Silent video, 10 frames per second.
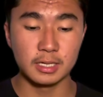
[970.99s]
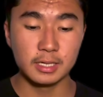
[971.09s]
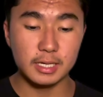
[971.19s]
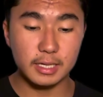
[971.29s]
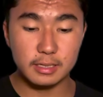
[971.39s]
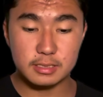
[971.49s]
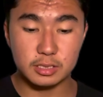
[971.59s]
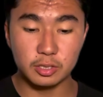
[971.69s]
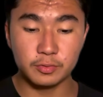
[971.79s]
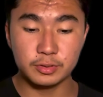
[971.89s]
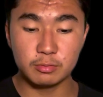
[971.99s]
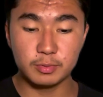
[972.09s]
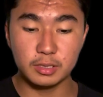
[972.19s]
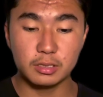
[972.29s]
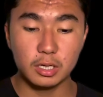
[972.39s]
is going to
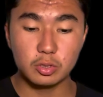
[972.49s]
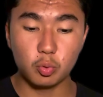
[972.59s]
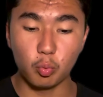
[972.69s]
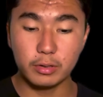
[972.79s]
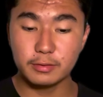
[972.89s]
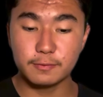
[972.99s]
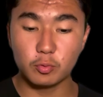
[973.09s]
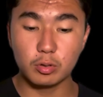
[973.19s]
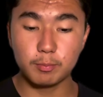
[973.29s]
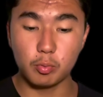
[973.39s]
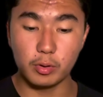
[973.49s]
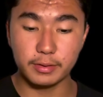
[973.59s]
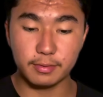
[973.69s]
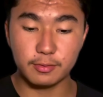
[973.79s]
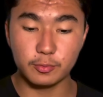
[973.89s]
be
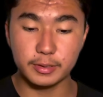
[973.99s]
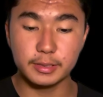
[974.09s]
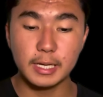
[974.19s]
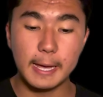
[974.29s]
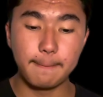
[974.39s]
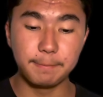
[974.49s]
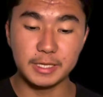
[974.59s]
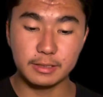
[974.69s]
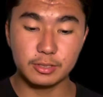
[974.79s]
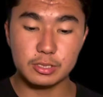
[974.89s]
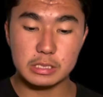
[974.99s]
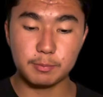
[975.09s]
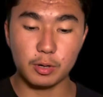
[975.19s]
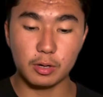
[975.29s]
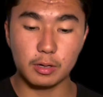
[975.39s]
24.3 meters
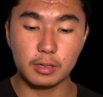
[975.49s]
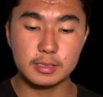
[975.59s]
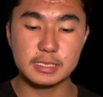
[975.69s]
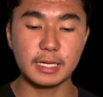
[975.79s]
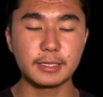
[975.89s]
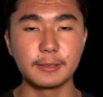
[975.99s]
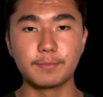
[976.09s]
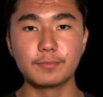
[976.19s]
per second.